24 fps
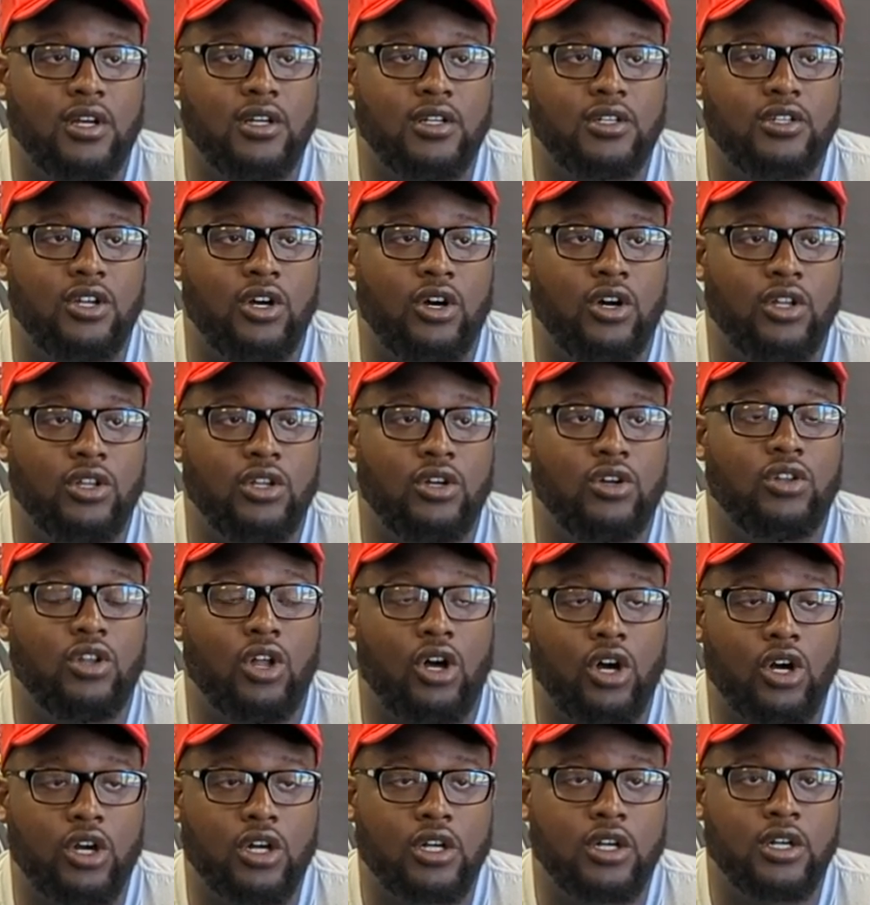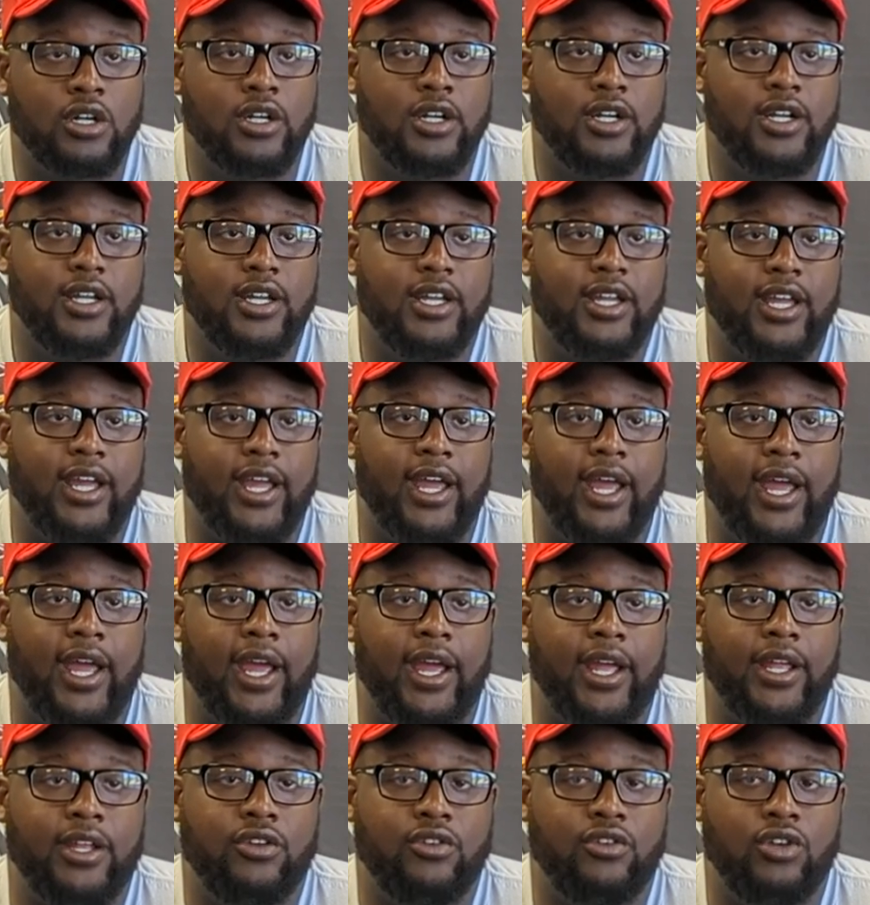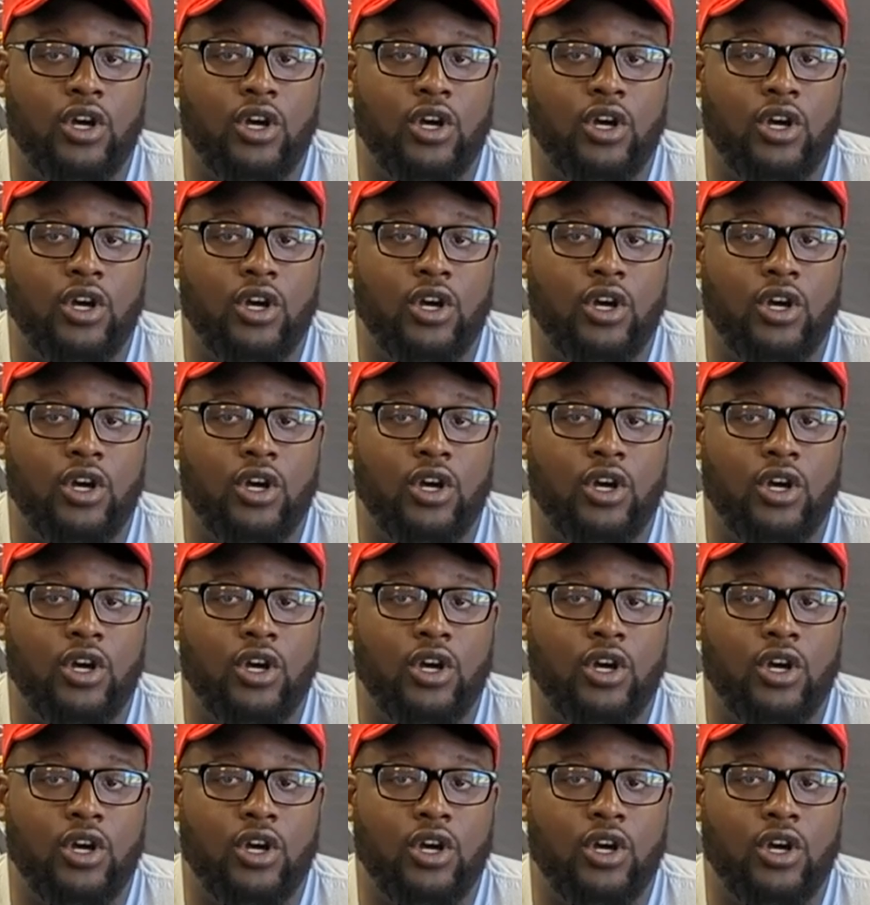a little longer. And,